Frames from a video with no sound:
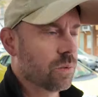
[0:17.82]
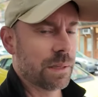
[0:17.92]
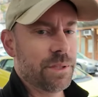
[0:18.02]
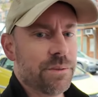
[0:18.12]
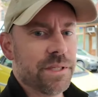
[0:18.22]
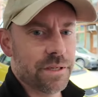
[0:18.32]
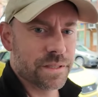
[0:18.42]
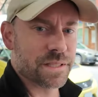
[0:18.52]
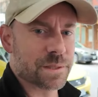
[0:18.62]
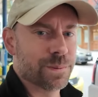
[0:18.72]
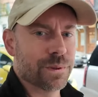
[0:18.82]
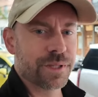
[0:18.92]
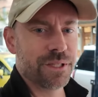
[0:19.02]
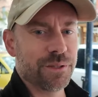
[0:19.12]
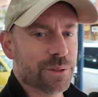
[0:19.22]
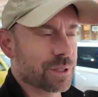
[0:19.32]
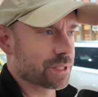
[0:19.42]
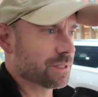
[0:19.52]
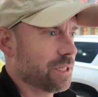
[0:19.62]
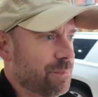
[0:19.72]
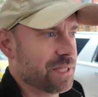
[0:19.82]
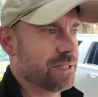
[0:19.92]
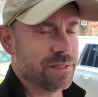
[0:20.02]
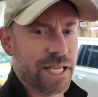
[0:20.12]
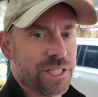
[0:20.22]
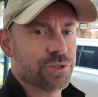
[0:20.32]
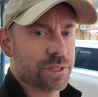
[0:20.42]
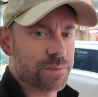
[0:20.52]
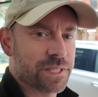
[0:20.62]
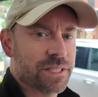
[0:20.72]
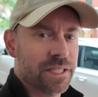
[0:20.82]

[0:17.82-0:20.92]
What I'm doing here is exploring New York. I pick these day trips,